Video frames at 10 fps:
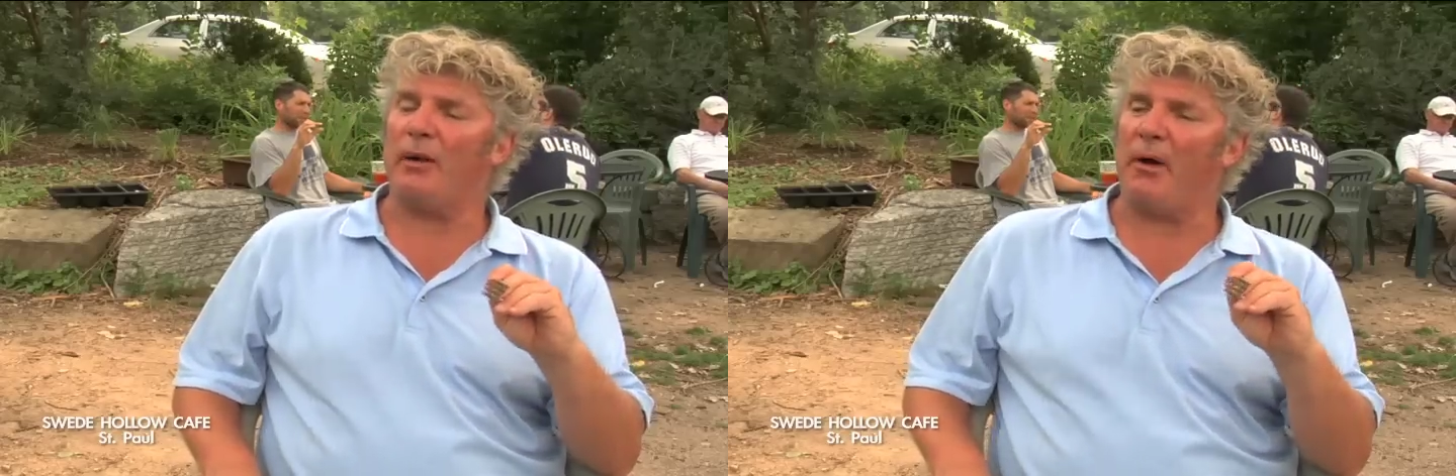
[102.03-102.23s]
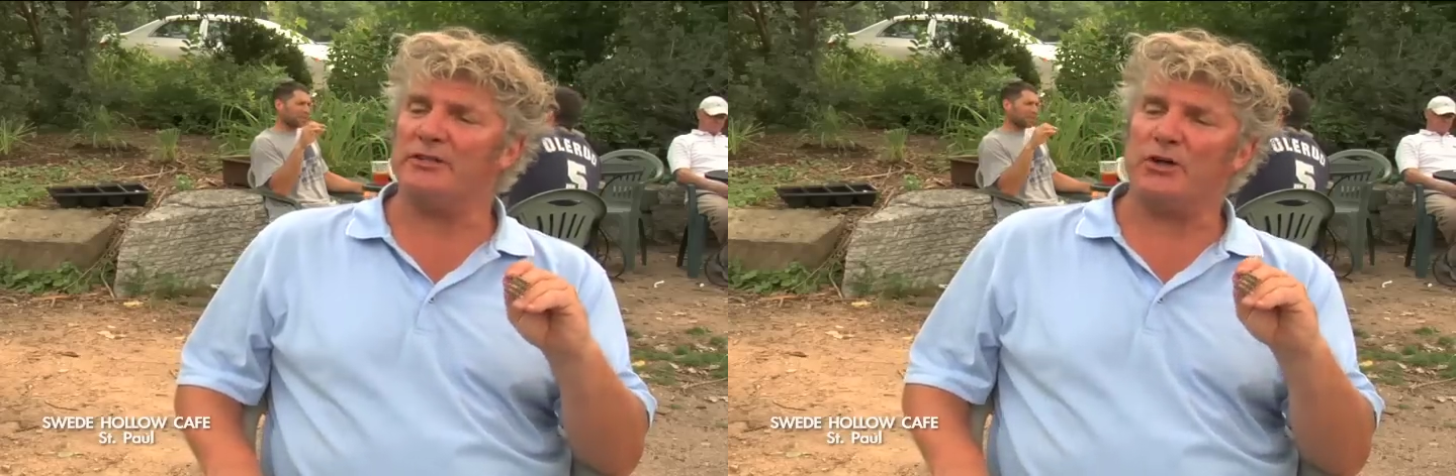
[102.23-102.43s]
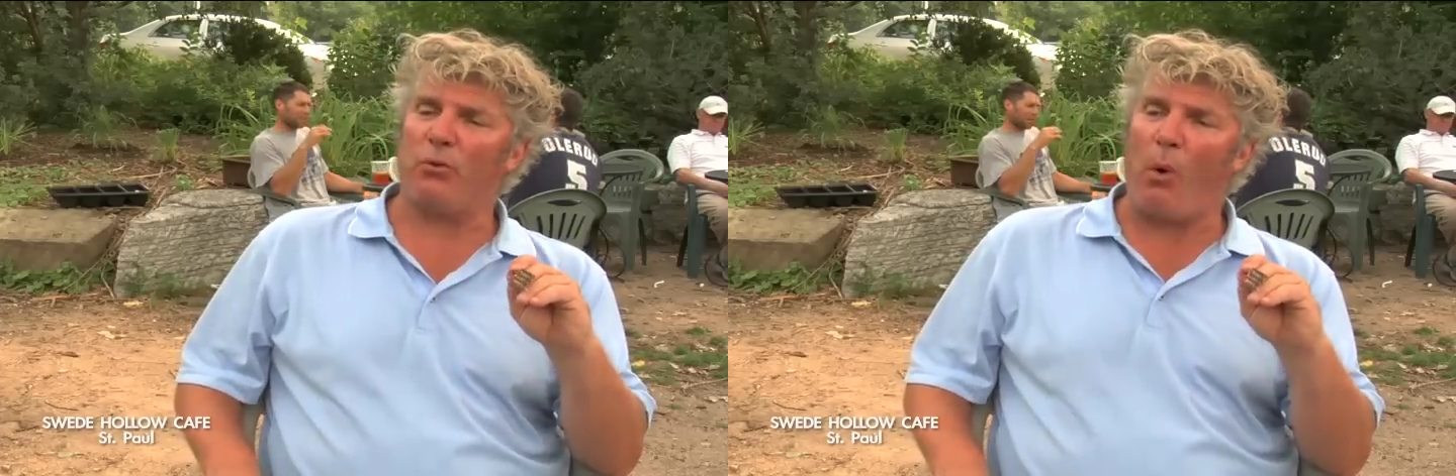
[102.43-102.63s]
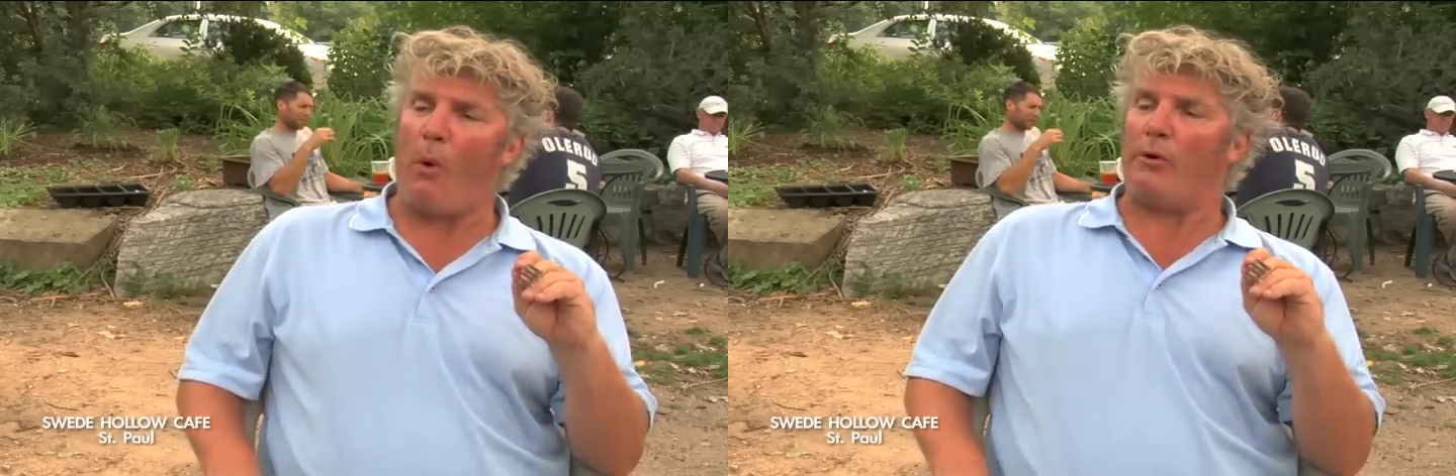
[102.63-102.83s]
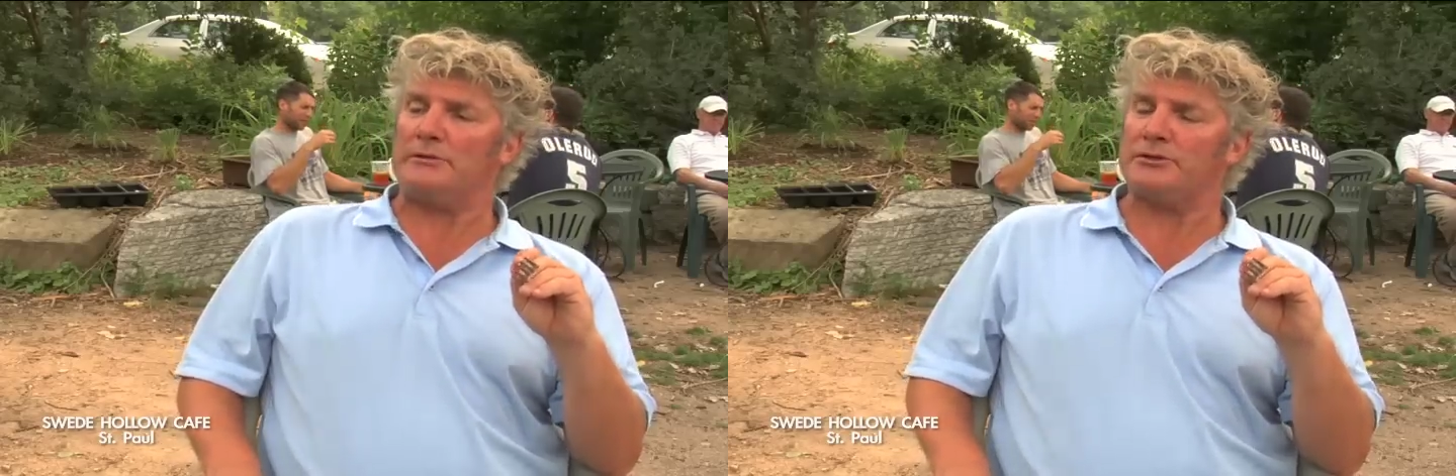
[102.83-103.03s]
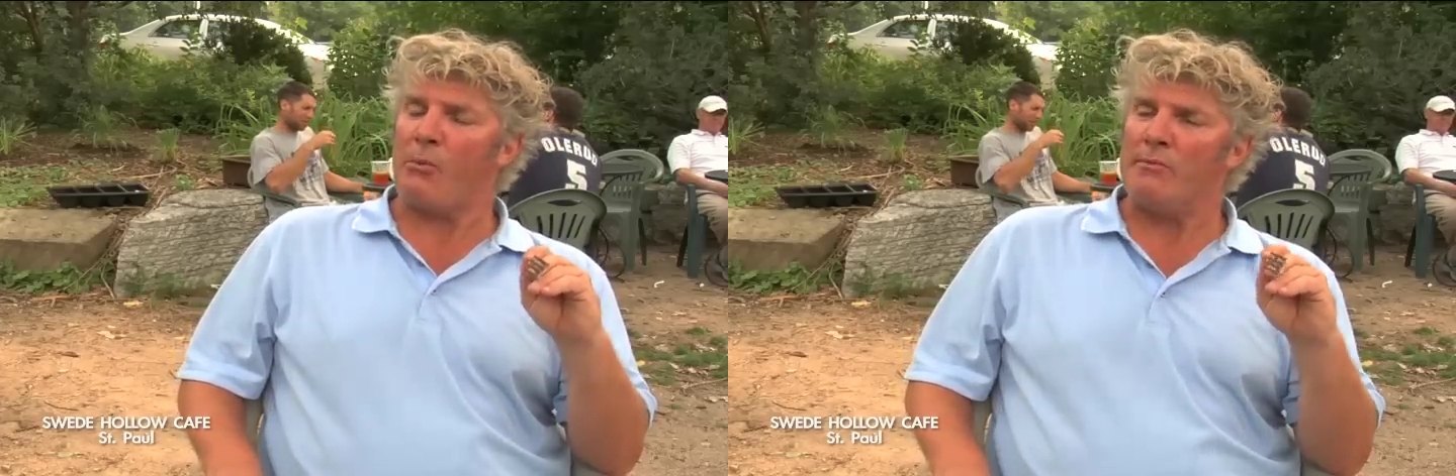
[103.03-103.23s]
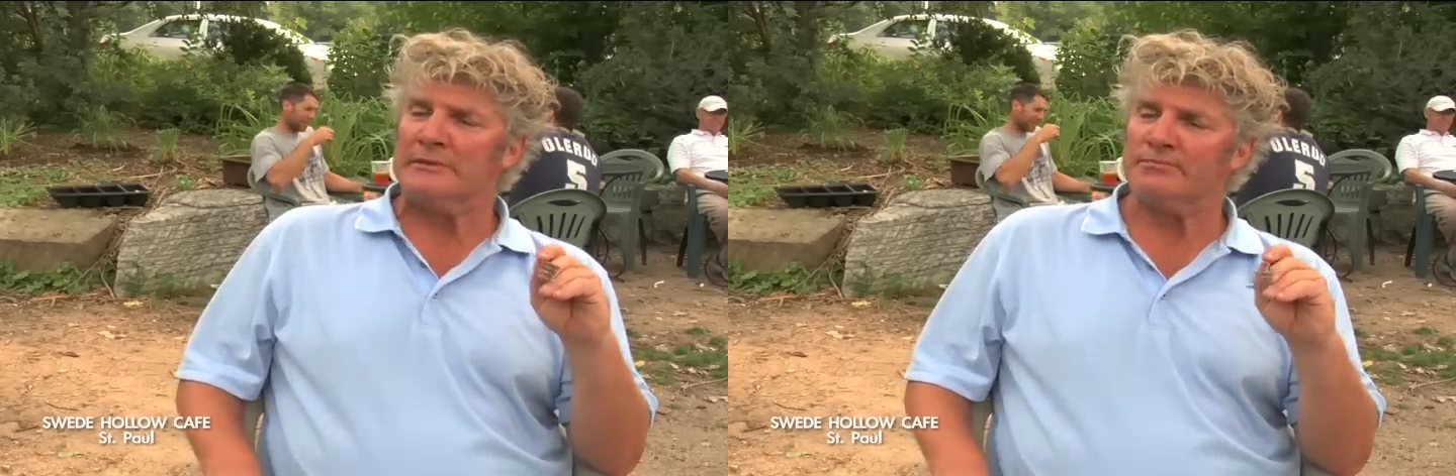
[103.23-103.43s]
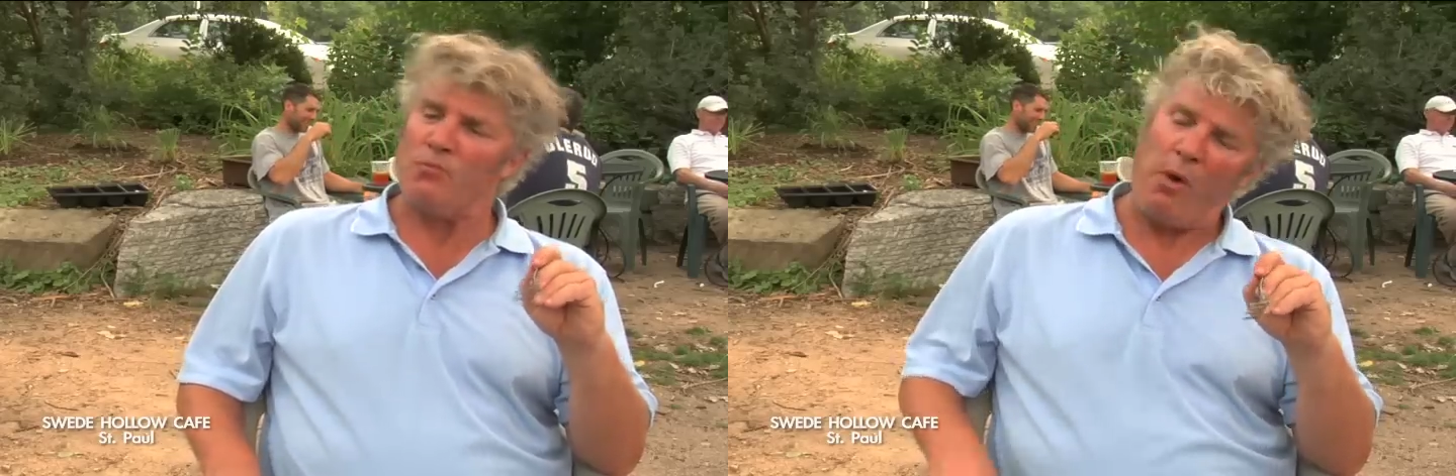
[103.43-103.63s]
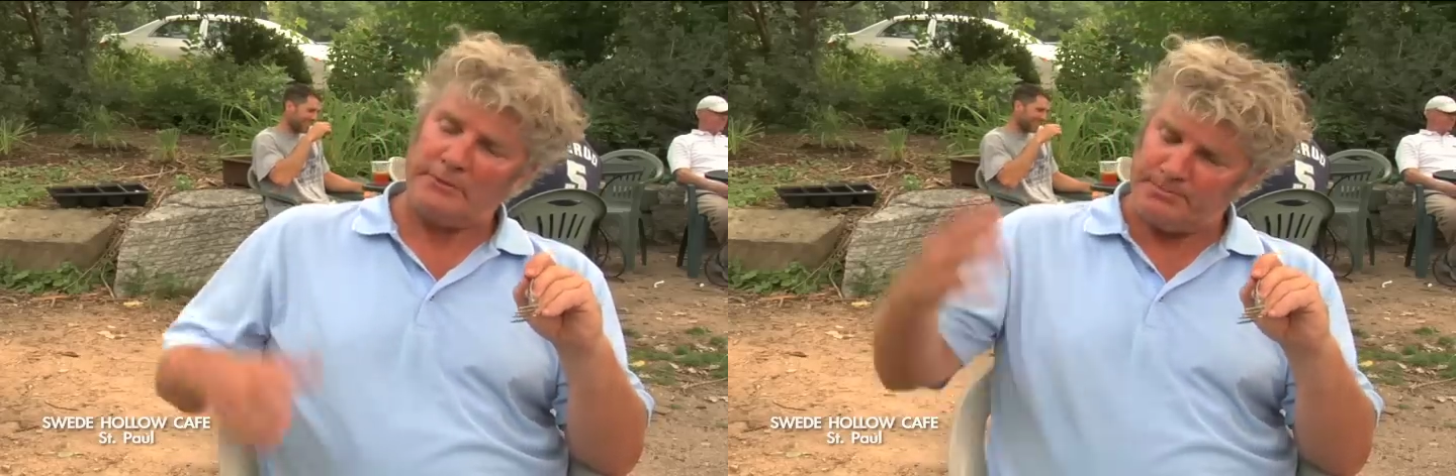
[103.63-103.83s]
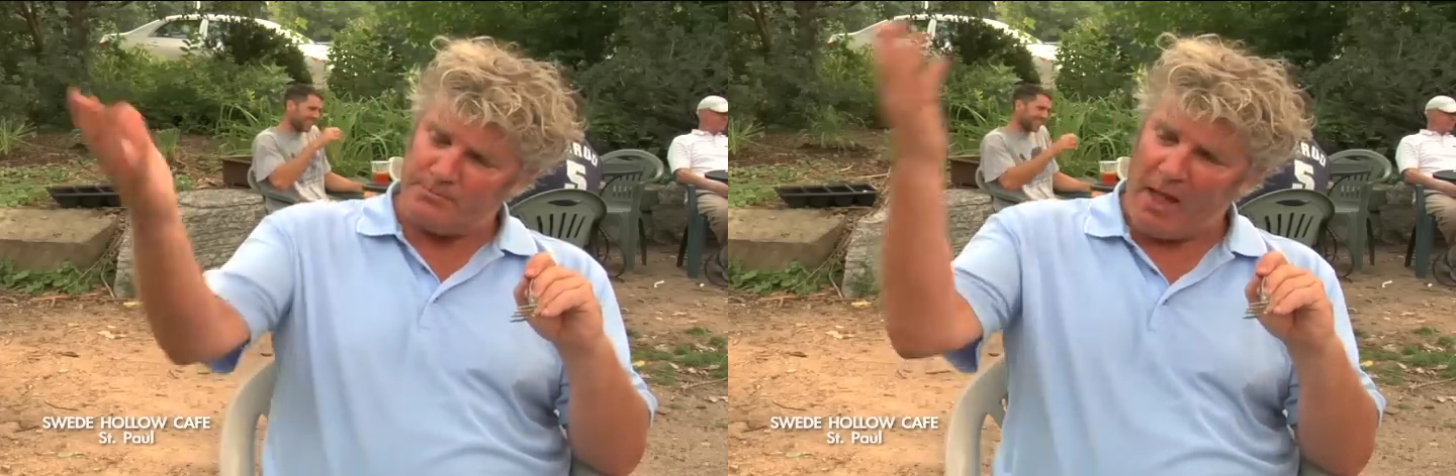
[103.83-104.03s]
about the rolls,
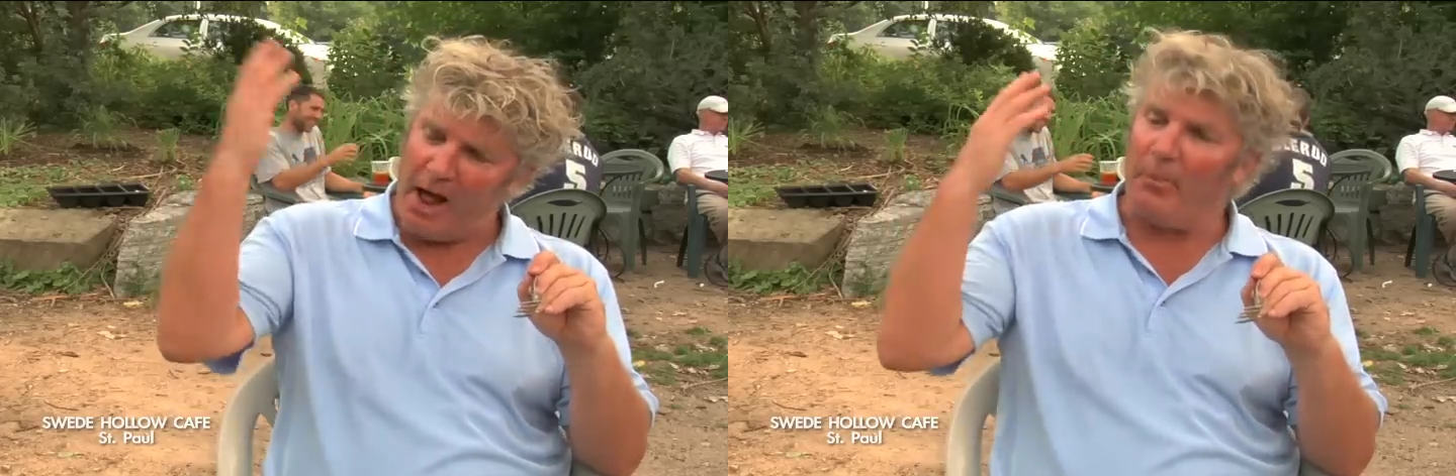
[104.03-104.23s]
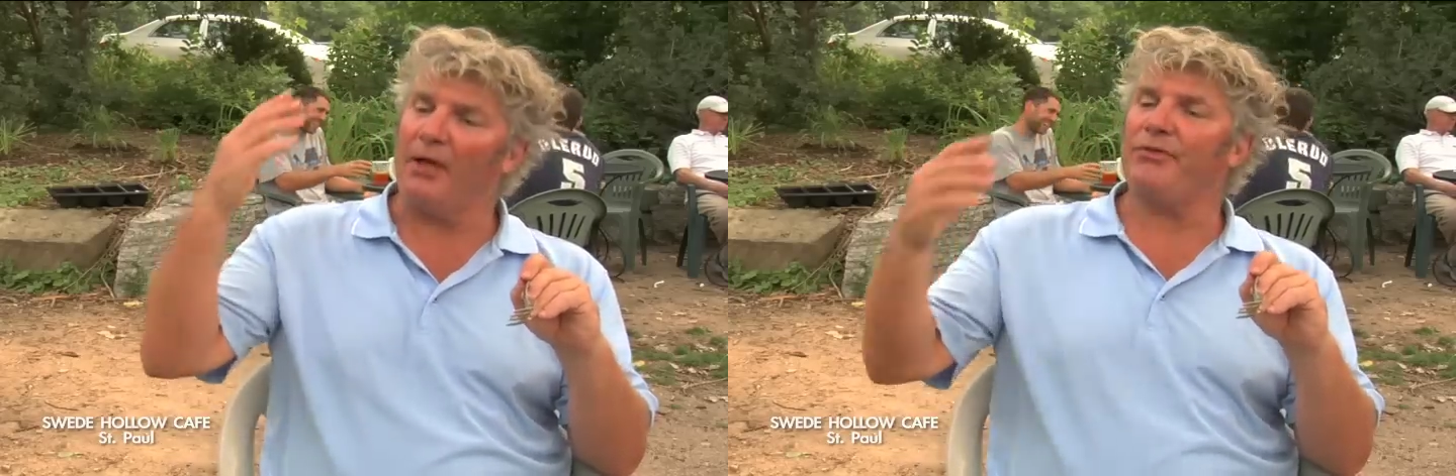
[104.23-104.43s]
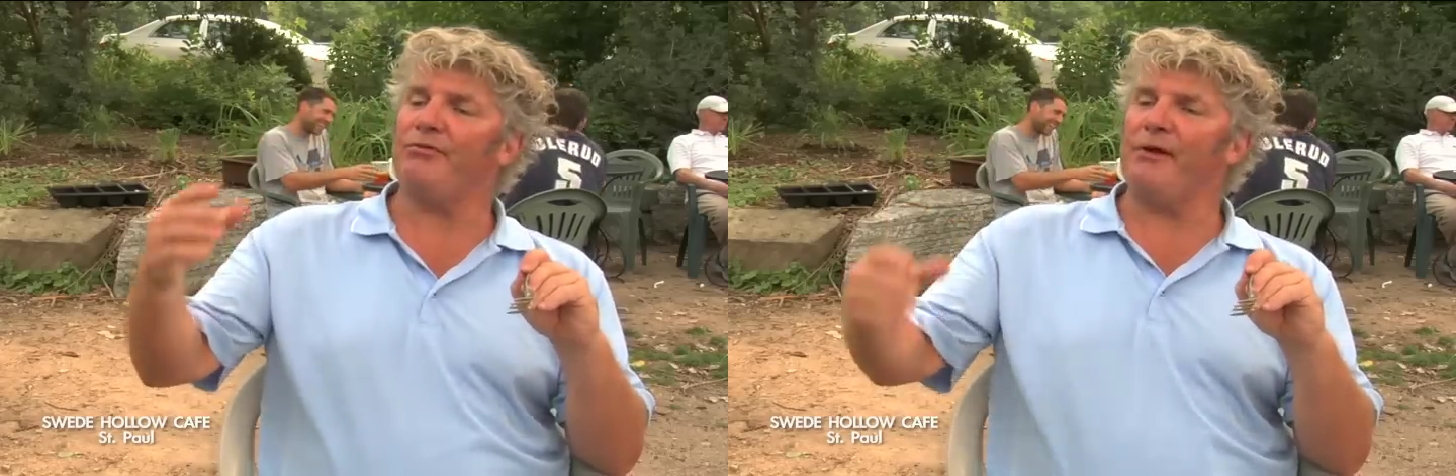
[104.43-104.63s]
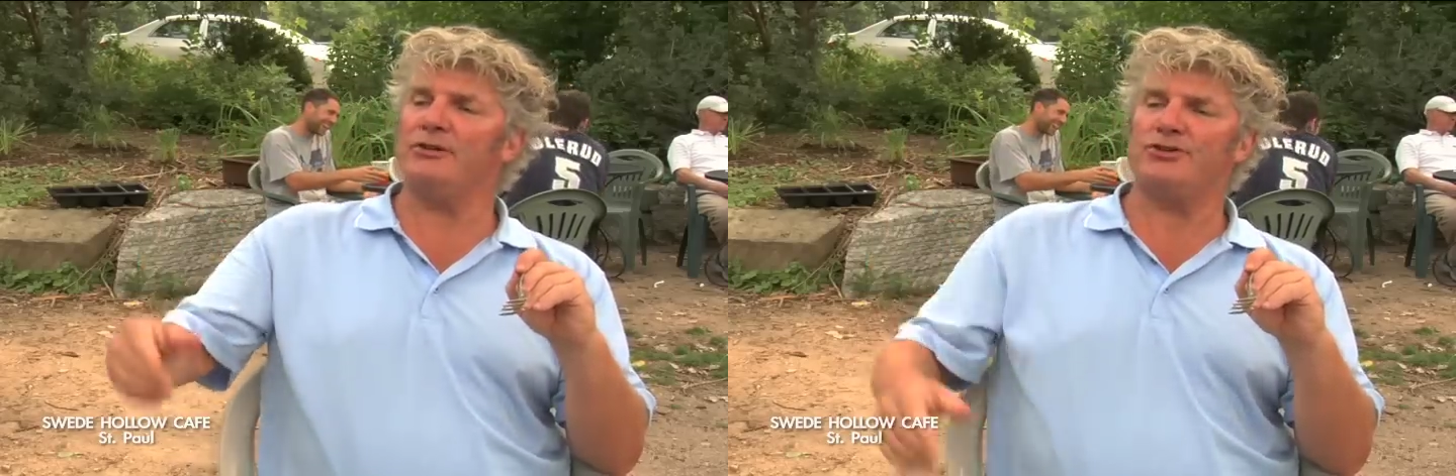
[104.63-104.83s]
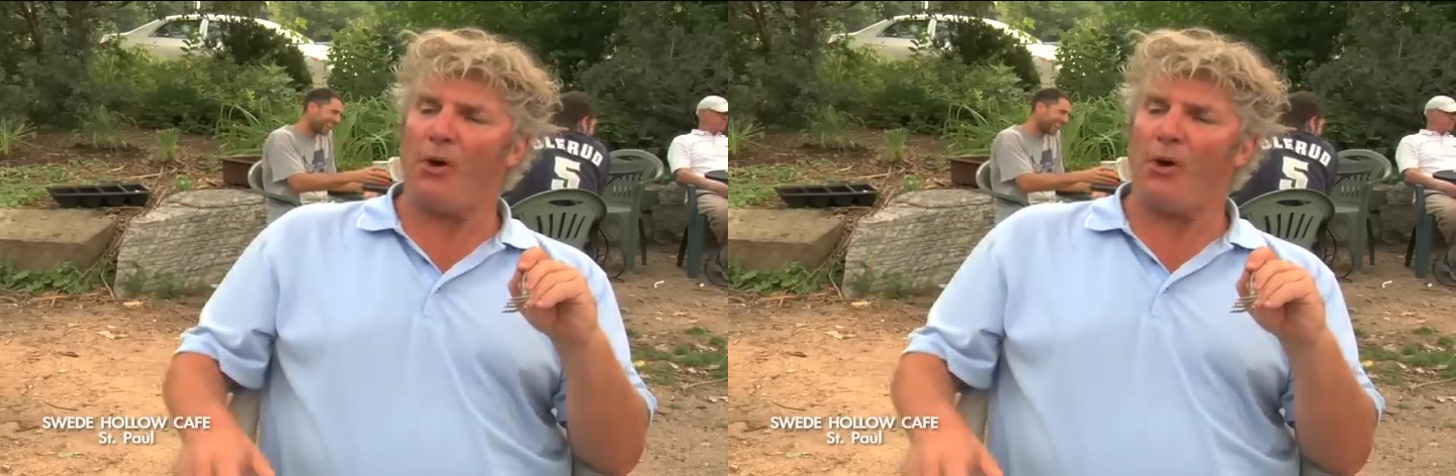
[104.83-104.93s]
how about the French